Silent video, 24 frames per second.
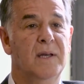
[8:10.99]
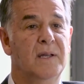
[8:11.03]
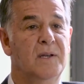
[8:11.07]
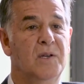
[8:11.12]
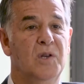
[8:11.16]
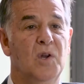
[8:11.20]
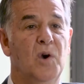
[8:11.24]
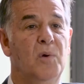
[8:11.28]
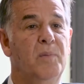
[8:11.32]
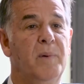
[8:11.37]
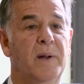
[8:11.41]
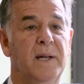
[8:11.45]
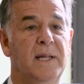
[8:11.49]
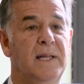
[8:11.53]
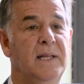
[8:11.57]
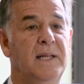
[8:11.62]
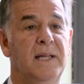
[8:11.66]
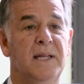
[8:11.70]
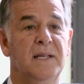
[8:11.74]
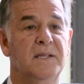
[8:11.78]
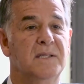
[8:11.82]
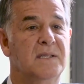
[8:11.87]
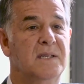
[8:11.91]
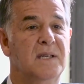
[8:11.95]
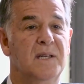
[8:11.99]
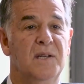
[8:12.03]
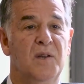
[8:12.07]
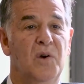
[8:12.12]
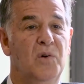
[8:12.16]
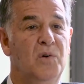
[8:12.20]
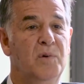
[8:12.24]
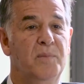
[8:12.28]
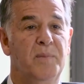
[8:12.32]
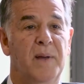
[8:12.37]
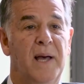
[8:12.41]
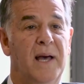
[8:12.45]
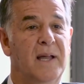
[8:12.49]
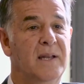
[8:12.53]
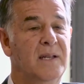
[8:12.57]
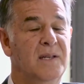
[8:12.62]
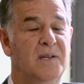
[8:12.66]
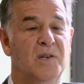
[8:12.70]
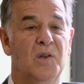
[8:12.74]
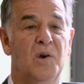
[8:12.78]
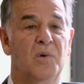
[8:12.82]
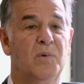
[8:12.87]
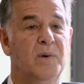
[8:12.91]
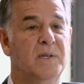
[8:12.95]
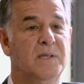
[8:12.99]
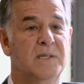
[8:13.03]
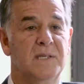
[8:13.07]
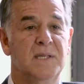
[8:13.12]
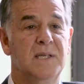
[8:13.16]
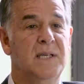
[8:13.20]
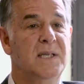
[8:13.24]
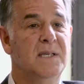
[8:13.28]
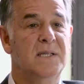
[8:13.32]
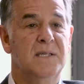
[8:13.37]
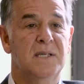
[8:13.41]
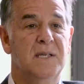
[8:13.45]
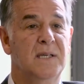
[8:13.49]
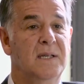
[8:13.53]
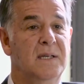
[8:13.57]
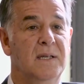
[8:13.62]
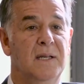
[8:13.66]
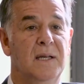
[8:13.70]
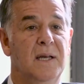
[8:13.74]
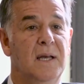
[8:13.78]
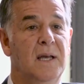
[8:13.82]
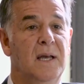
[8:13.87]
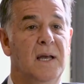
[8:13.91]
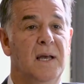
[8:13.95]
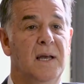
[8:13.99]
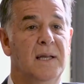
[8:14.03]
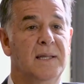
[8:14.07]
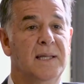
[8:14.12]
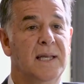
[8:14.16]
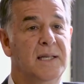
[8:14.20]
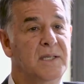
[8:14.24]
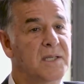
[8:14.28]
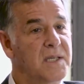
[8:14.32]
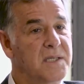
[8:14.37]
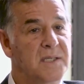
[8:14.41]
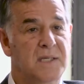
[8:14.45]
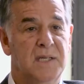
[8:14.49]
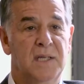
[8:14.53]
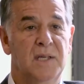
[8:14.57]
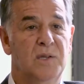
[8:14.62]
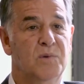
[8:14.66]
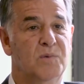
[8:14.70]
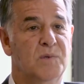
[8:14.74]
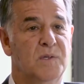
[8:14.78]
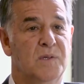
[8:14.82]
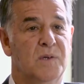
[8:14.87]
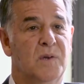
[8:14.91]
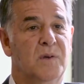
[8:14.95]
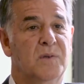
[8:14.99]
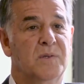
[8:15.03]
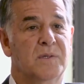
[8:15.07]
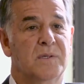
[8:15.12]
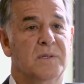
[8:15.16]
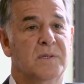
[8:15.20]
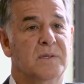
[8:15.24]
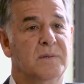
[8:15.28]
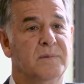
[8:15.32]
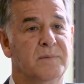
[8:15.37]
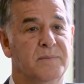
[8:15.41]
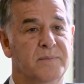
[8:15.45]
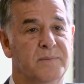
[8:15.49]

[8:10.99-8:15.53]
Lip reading: Nobody needs to know about it. No one sees it. They just see the results.